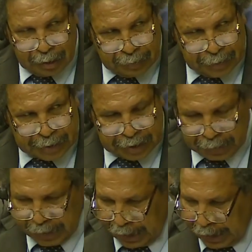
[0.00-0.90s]
Mr.
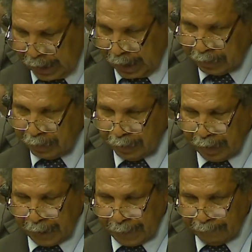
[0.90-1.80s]
Speaker, I'd like
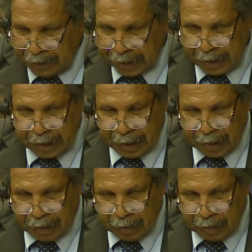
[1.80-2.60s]
to seek the